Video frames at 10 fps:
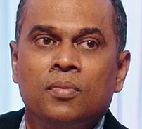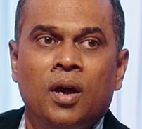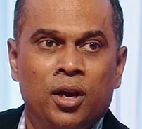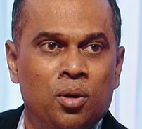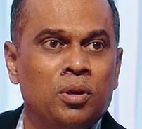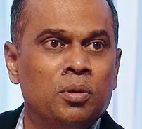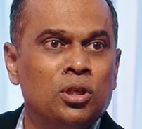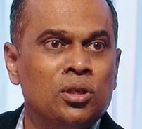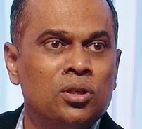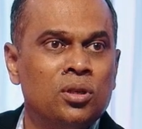Are you with me,
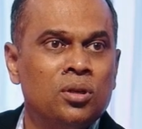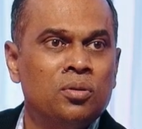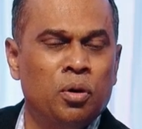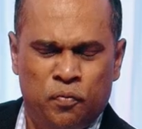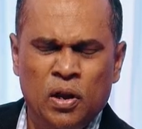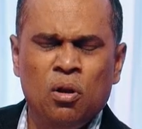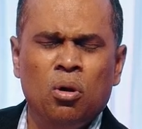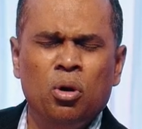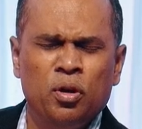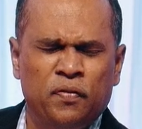church? You feel
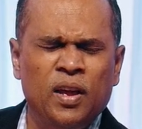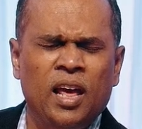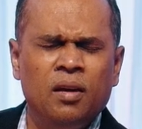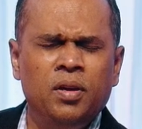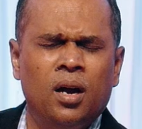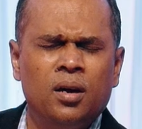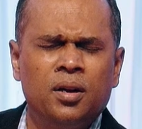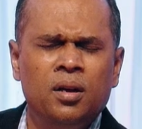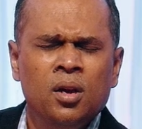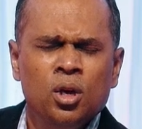low, you feel
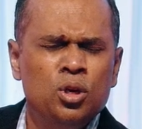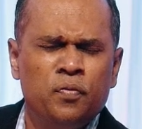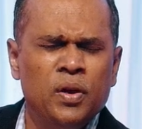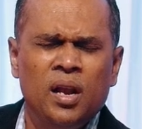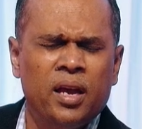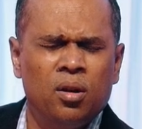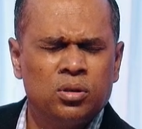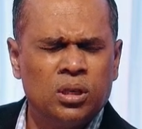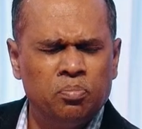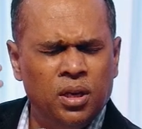heavy-hearted, you feel like, you know,
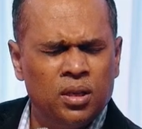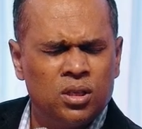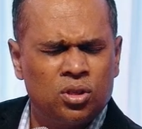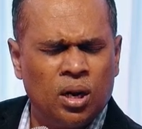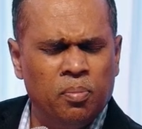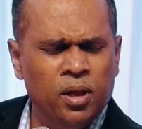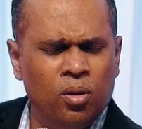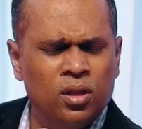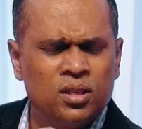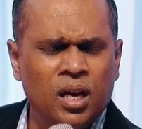something that's troubling
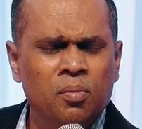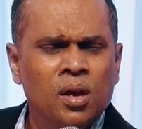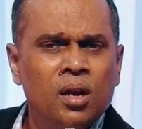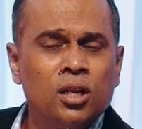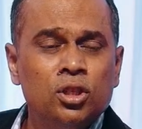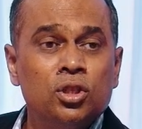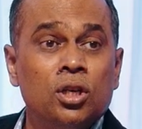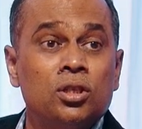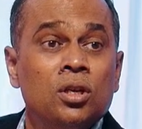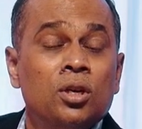all the time. Listen,
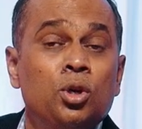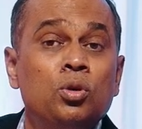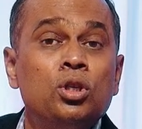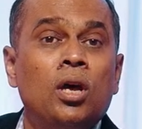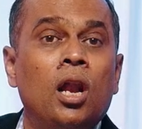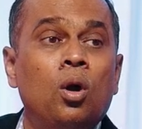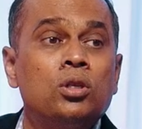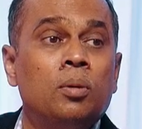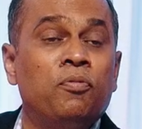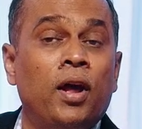church, you just allowed
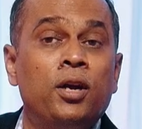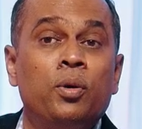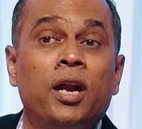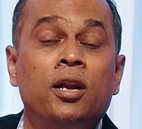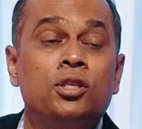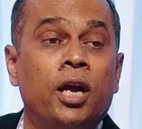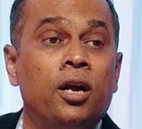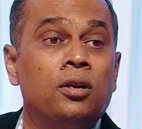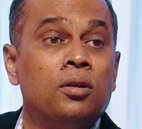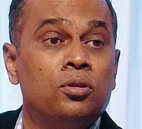some fly to get
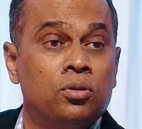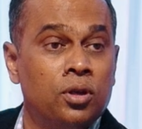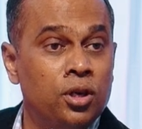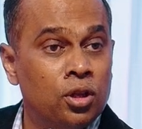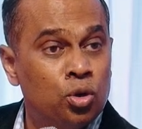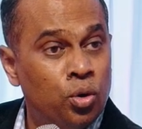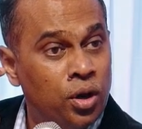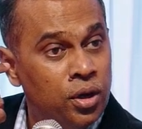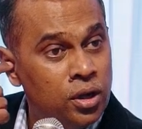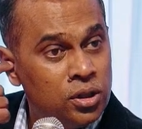inside, either through your
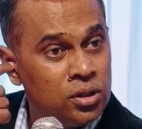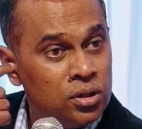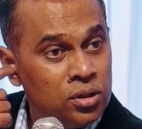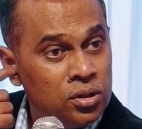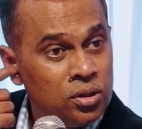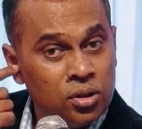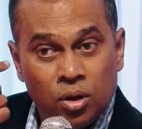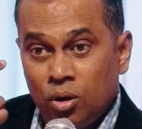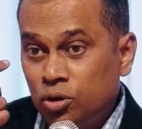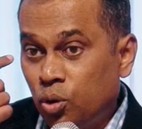ears
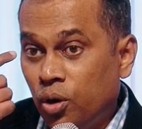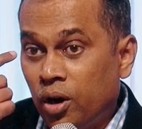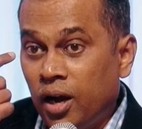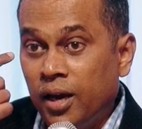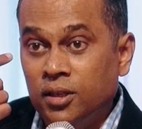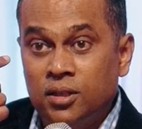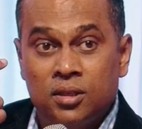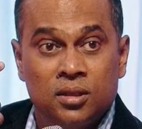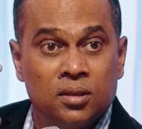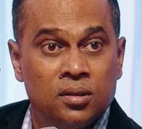or through your
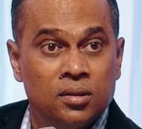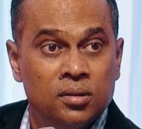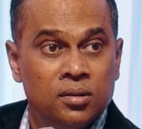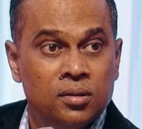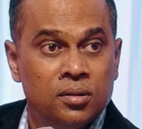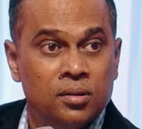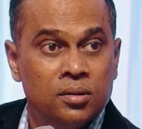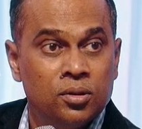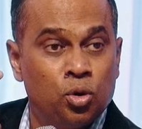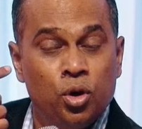eyes.
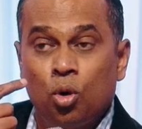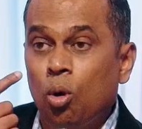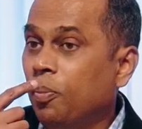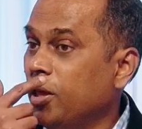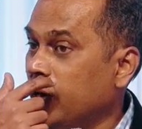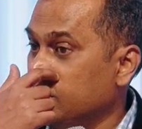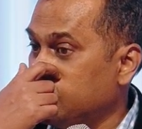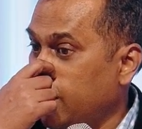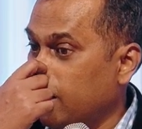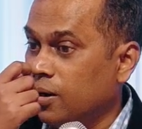Through your opening that is
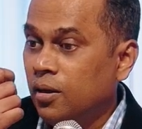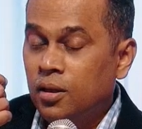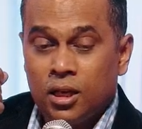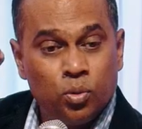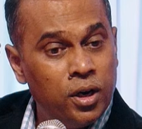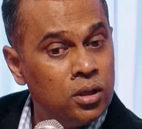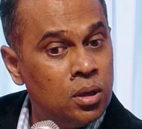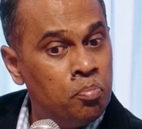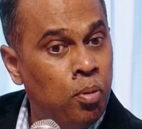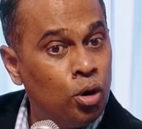there. That's why it is
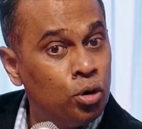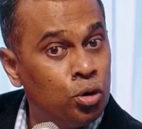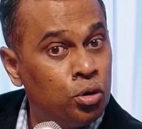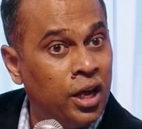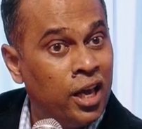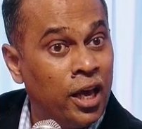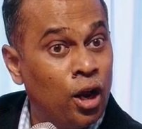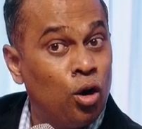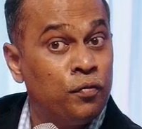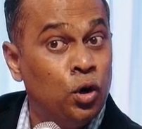important to take care
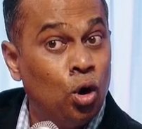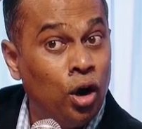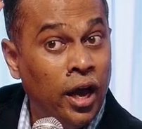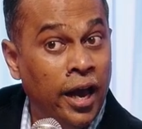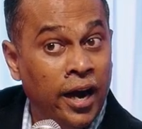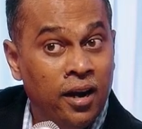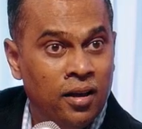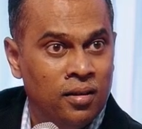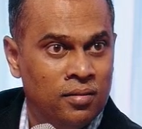of your head.